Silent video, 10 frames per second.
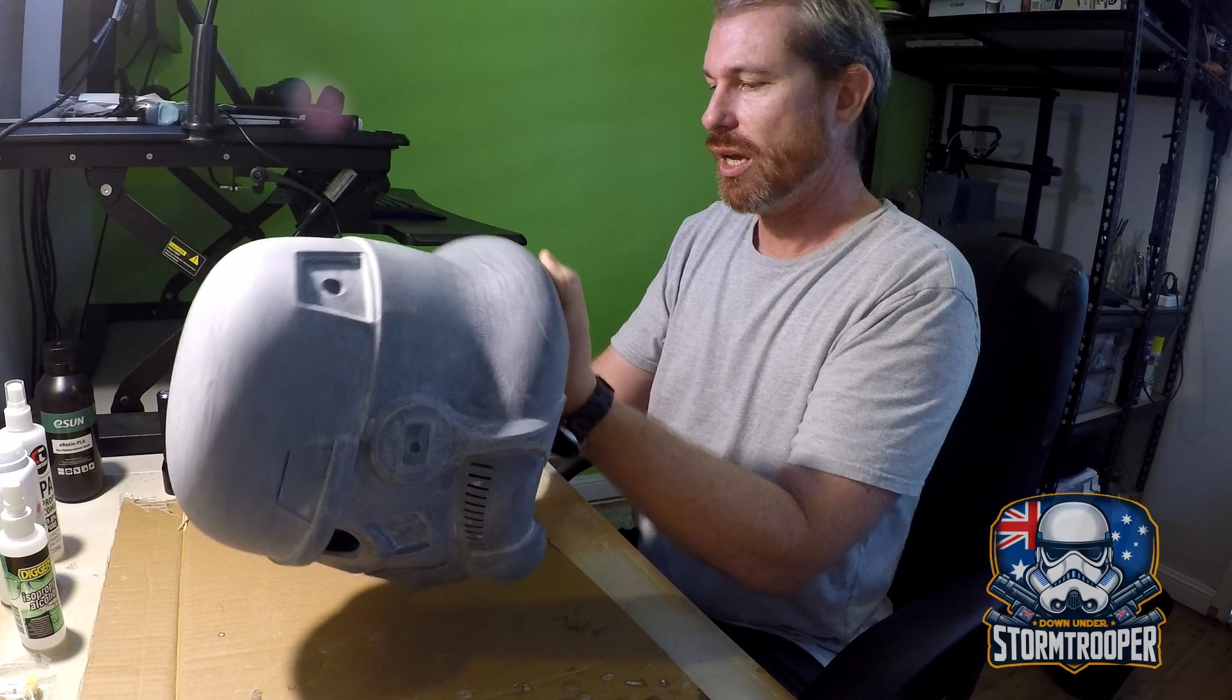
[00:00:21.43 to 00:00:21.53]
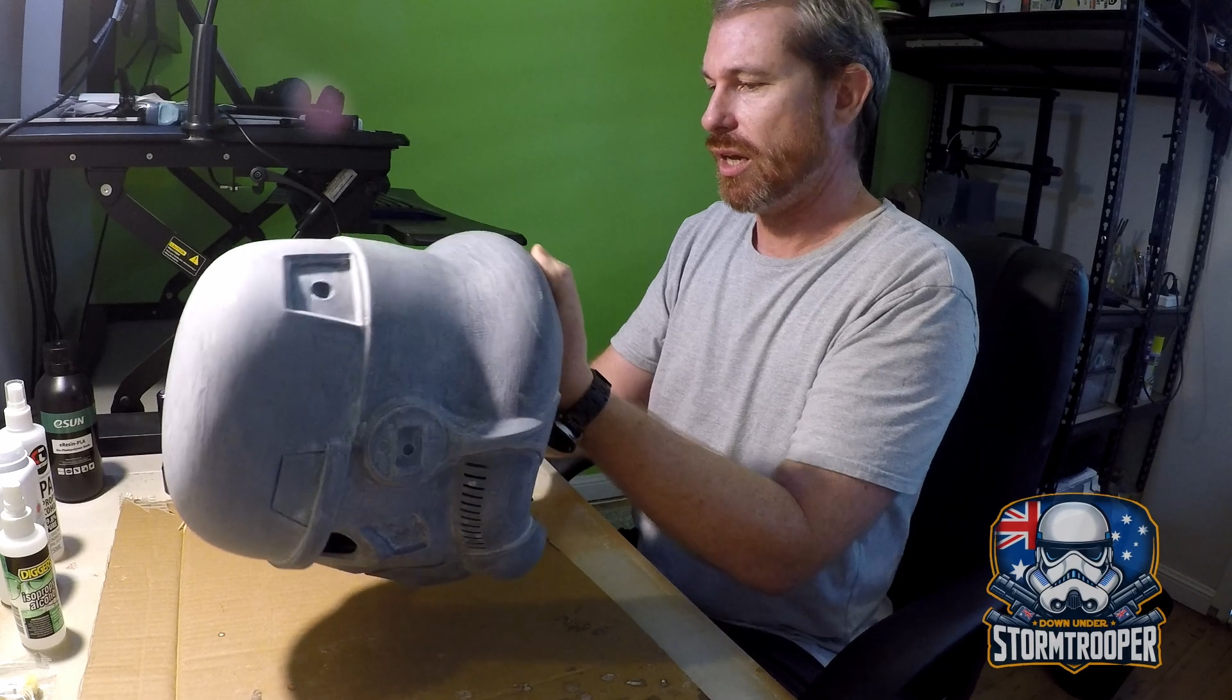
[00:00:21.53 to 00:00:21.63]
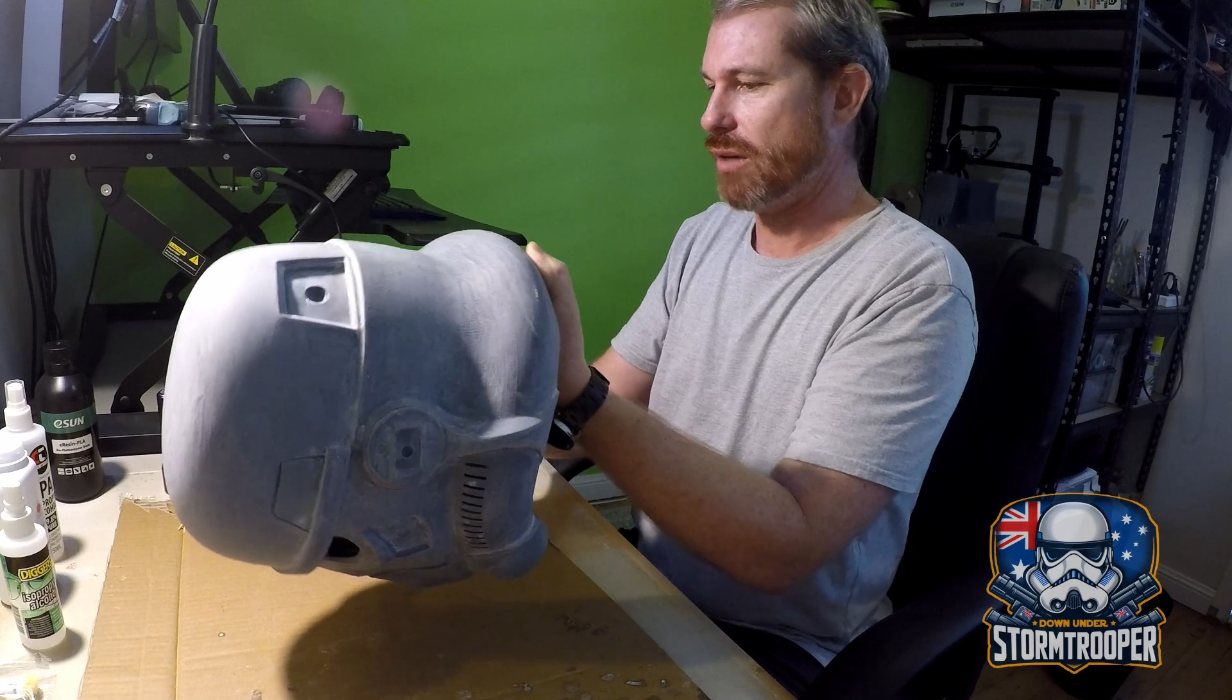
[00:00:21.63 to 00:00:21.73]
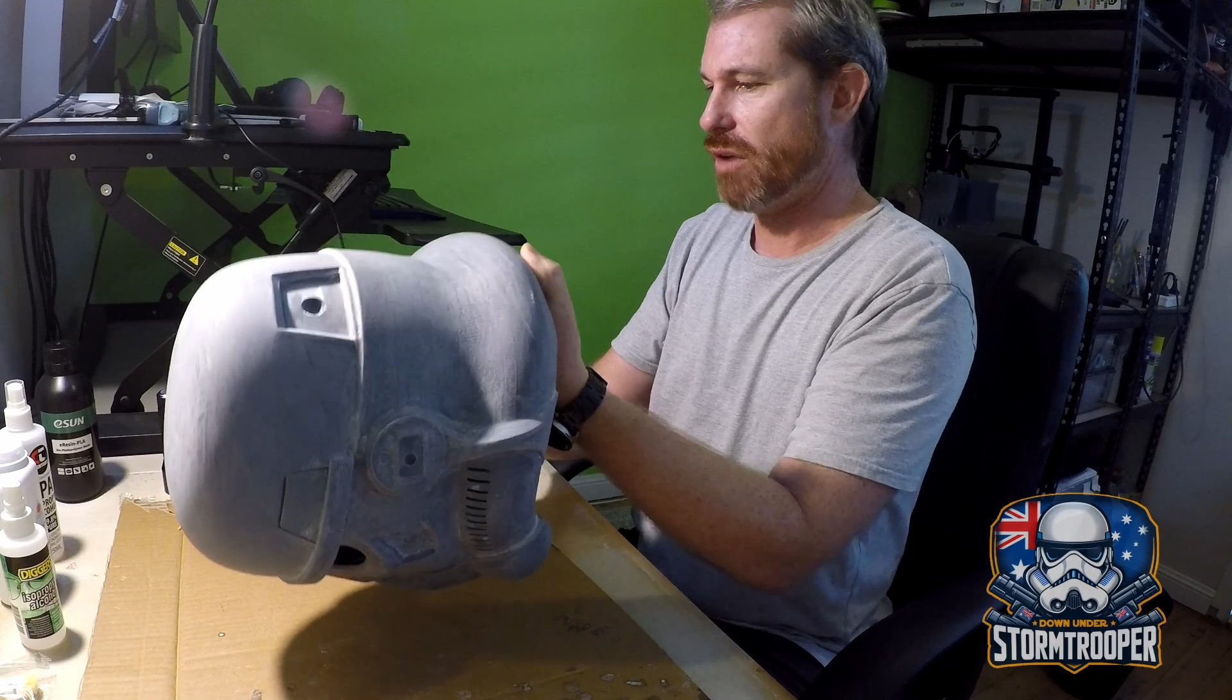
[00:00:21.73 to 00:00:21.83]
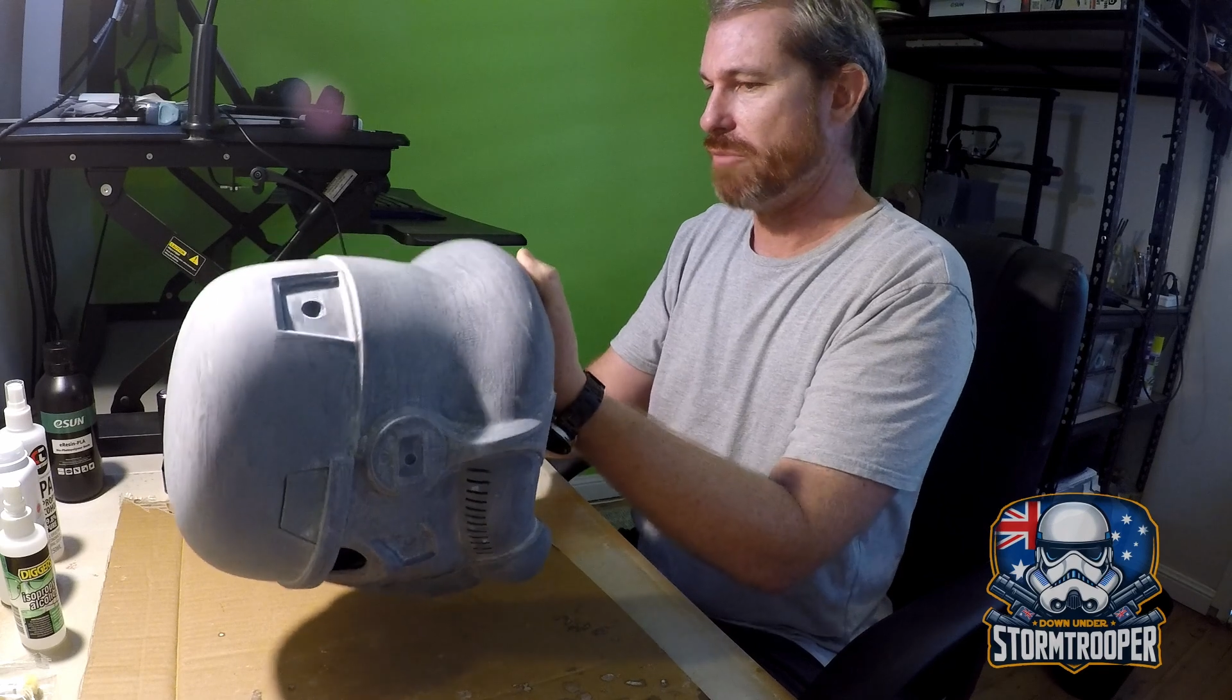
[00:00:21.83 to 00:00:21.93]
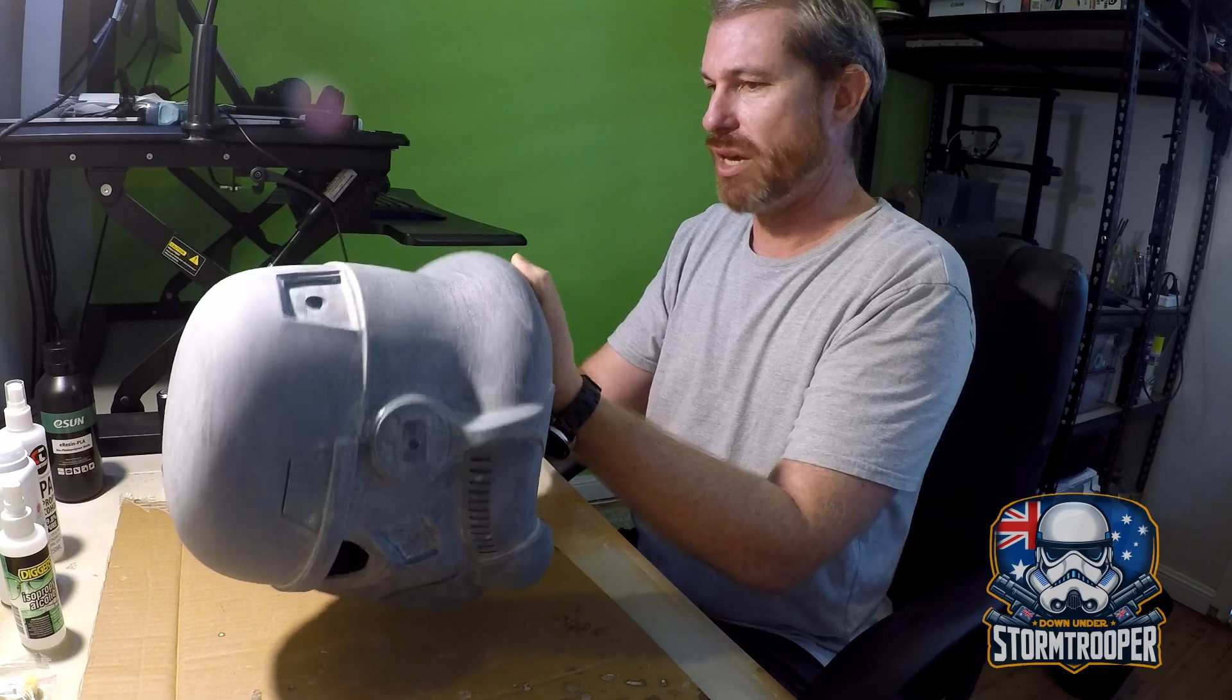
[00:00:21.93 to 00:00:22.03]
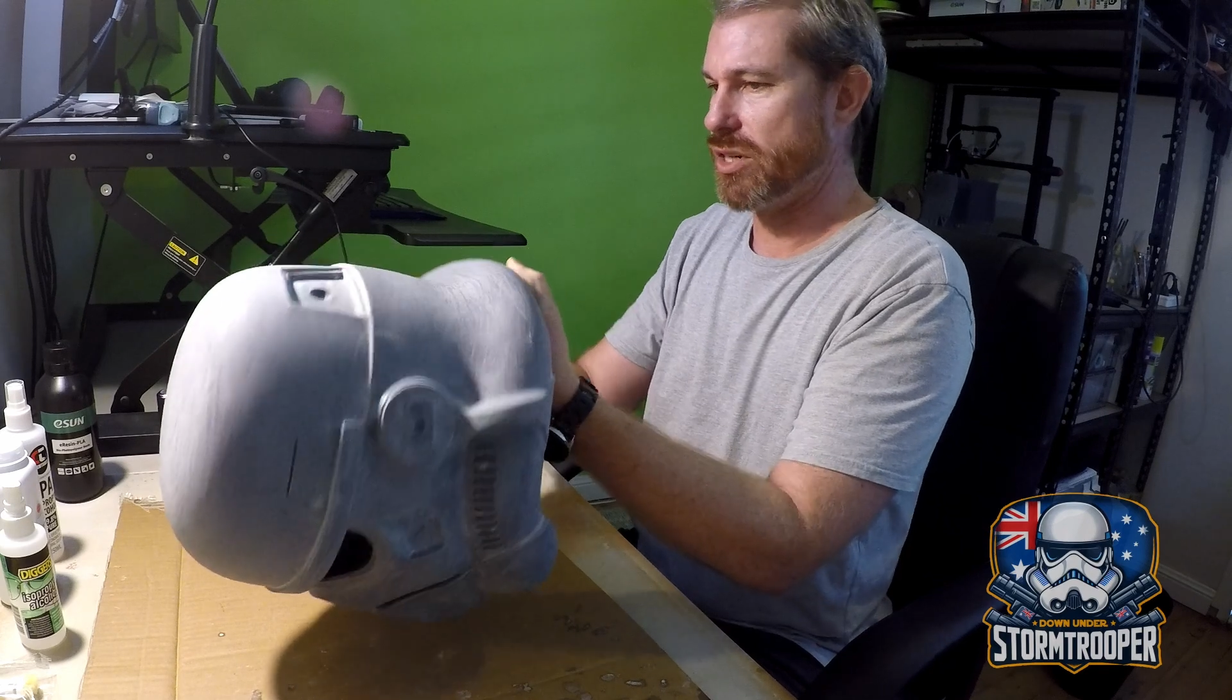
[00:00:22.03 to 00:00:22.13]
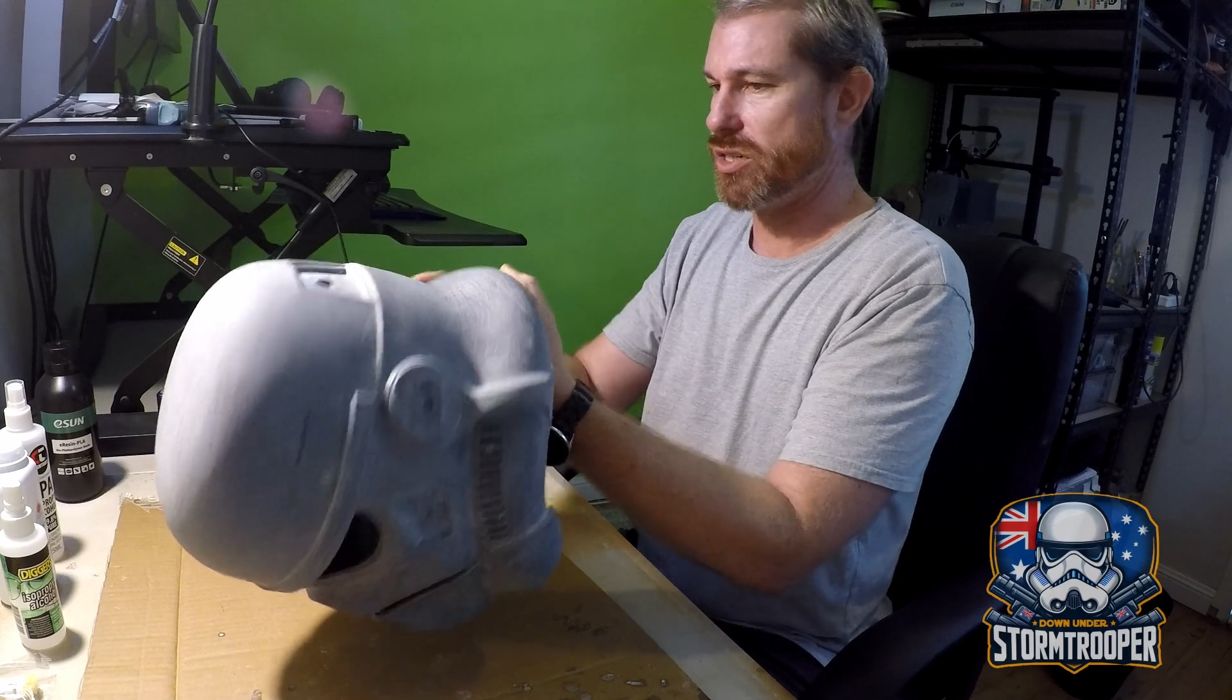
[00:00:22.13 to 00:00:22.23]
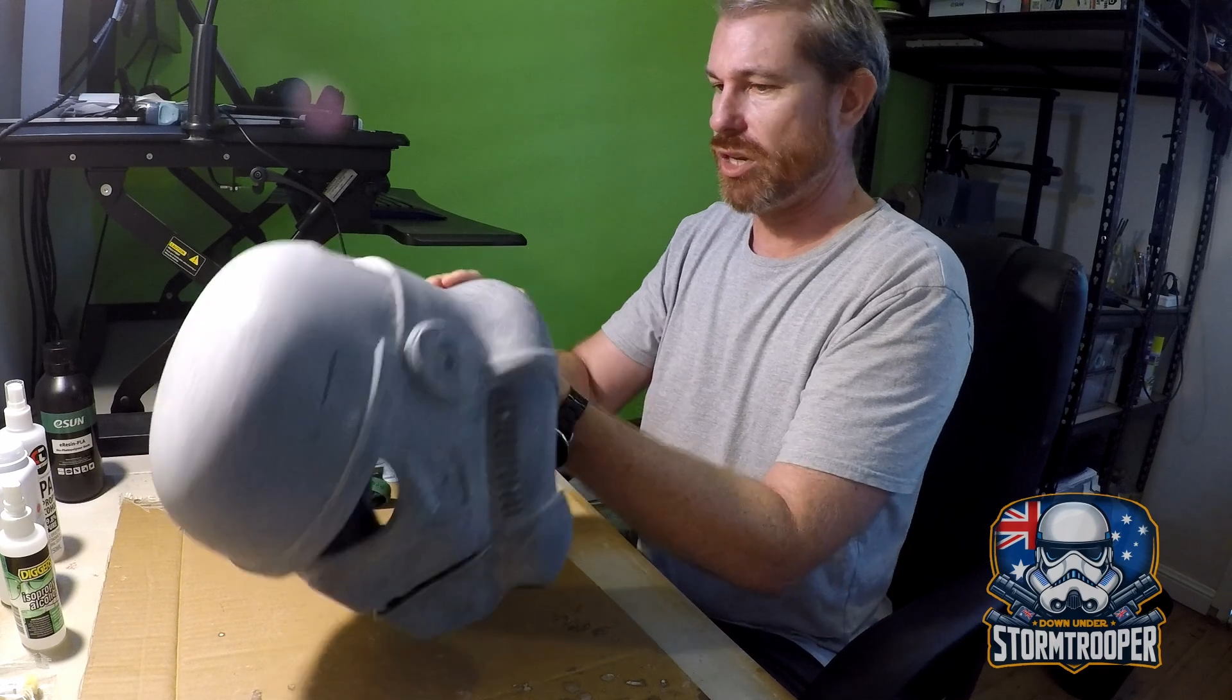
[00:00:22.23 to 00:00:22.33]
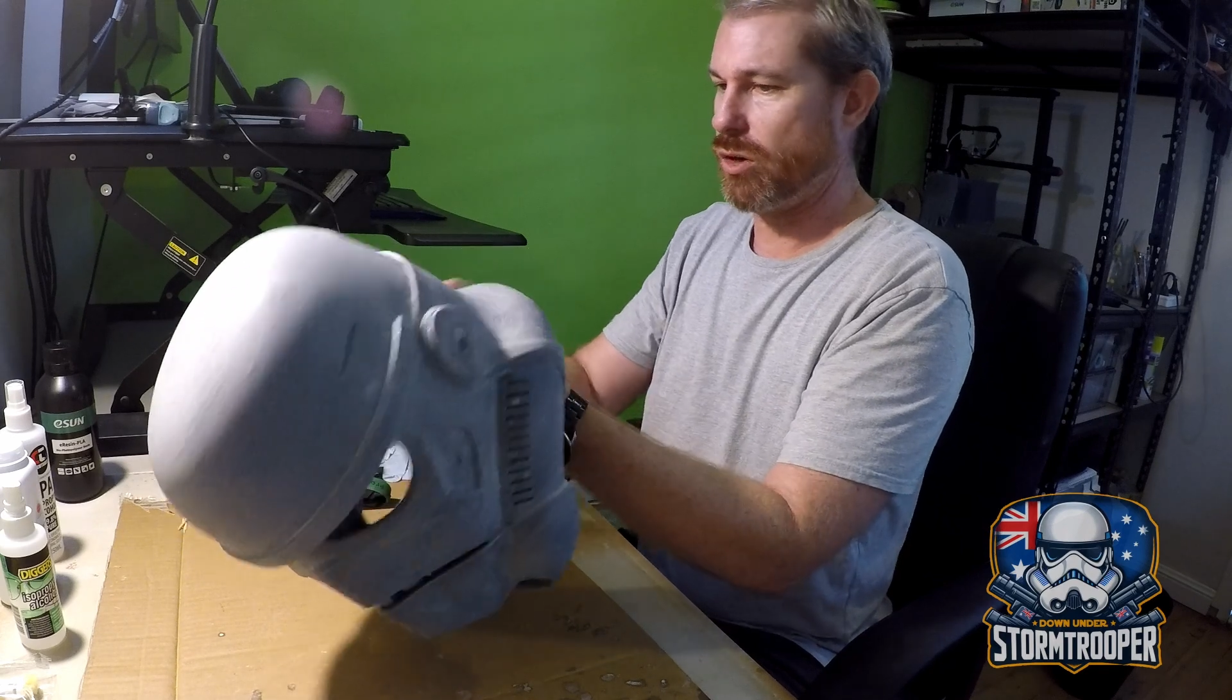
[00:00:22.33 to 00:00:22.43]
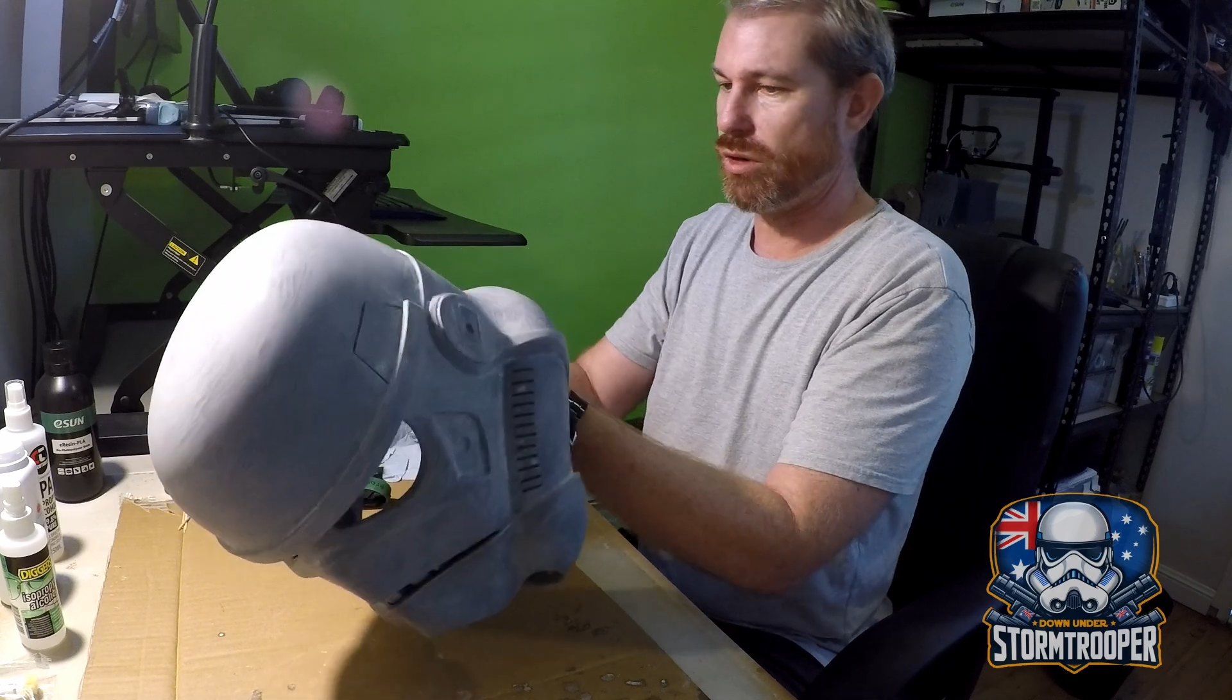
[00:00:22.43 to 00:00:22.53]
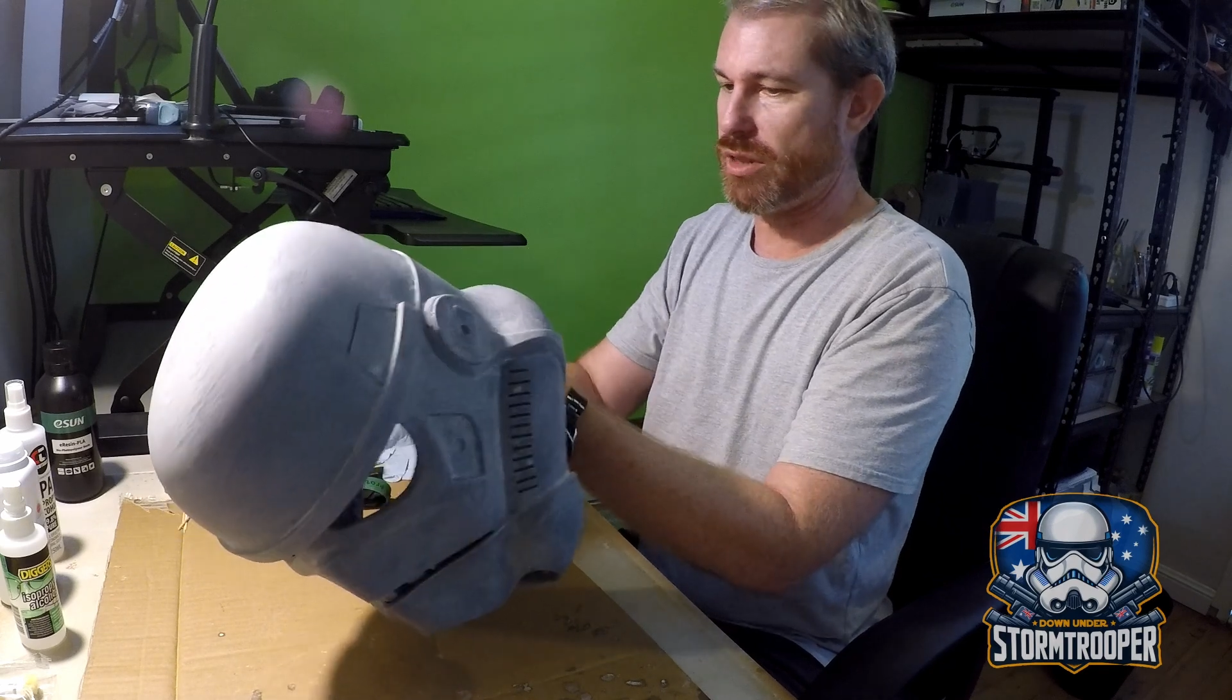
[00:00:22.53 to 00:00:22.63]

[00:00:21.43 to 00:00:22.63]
I managed to get a lot